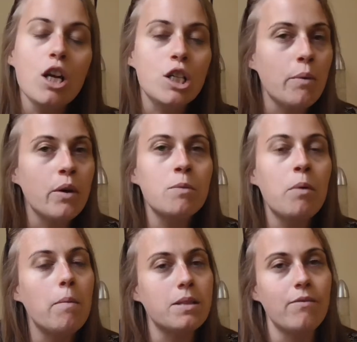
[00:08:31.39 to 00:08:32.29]
So we always
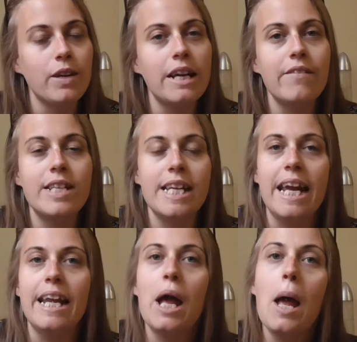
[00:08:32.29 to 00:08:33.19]
pop something in the
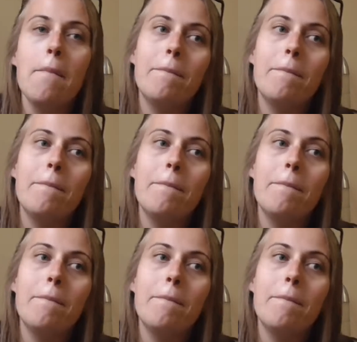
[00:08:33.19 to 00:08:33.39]
tin,